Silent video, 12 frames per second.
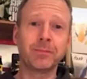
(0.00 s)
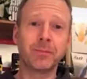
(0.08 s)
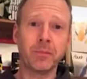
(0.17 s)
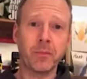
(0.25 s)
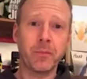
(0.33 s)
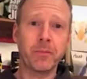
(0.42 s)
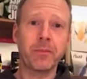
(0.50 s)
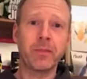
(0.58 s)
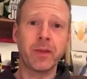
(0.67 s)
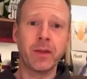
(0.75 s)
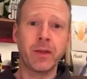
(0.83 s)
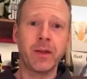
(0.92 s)

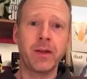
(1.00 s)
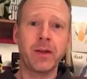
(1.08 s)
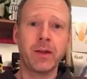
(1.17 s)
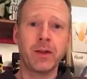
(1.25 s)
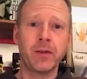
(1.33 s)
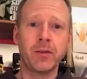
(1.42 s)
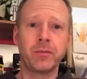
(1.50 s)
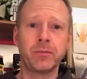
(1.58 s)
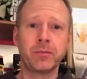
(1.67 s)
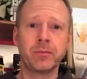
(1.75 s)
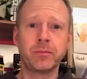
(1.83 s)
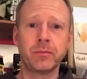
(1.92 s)

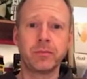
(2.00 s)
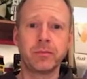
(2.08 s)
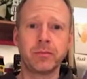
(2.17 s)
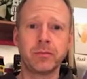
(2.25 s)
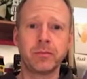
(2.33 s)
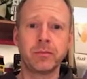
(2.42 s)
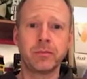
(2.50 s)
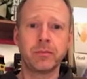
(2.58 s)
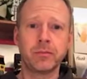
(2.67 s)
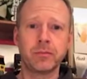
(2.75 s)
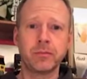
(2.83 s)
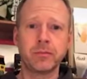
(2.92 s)
(not speaking)